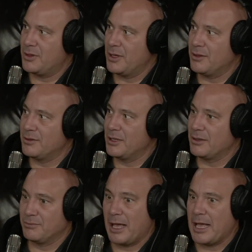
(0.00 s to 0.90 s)
the
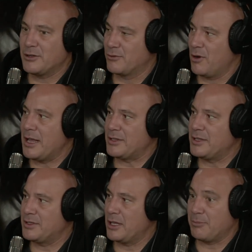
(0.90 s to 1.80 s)
the age of grace. He
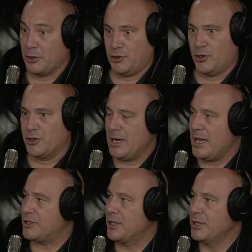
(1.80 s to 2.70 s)
set mm-hmm. up the church
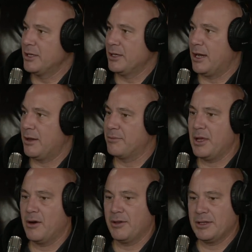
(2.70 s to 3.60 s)
age. Uh, um,
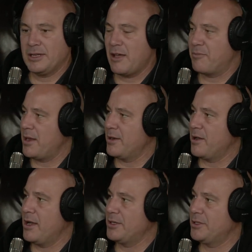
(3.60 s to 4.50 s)
there on the day of
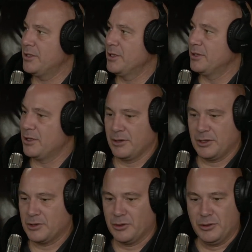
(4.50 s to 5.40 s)
Pentecost, you know,
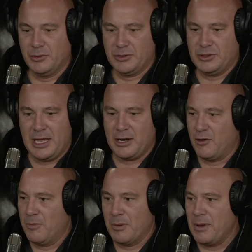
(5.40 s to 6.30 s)
this loose knit
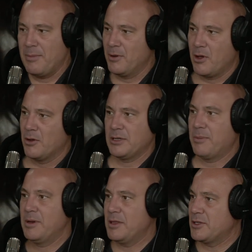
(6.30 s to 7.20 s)
group of people goes
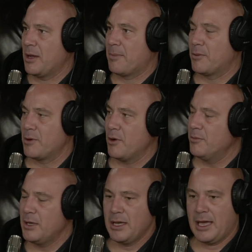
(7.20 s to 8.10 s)
up into this upper
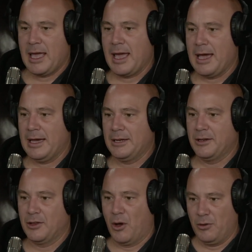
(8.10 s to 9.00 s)
room, and
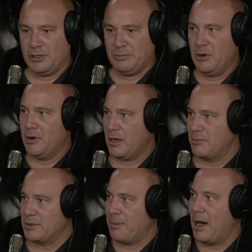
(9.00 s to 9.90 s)
the Holy Spirit
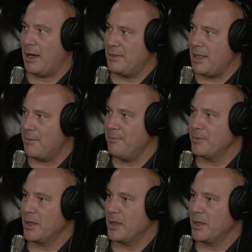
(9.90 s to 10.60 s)
comes upon them,